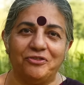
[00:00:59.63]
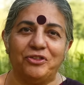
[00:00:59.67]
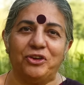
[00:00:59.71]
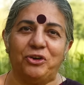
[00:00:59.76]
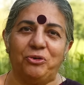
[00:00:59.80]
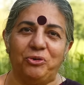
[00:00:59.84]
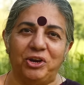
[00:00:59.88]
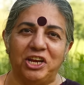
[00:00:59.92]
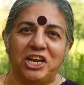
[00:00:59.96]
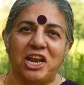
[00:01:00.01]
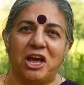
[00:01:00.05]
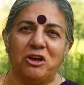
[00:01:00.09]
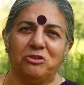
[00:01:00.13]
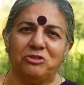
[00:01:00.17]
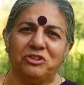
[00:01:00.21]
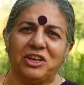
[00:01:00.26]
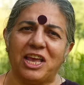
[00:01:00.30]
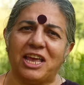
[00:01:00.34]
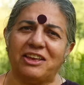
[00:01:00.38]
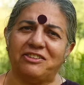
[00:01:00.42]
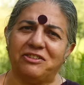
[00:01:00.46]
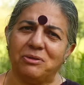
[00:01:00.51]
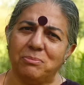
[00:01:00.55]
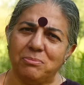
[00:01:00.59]
the greenhouse
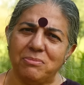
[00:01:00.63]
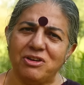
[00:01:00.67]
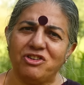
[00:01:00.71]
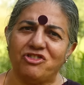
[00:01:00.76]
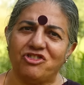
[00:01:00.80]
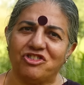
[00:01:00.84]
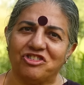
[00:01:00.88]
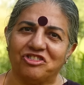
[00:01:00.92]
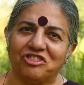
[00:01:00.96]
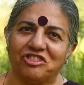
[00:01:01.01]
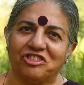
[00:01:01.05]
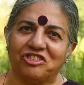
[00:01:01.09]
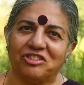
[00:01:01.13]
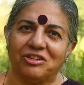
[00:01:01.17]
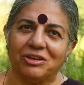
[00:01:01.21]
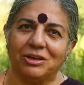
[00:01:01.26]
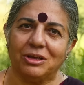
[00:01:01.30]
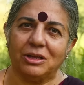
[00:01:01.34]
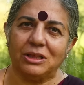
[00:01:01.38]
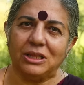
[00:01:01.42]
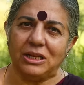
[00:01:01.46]
gas emissions,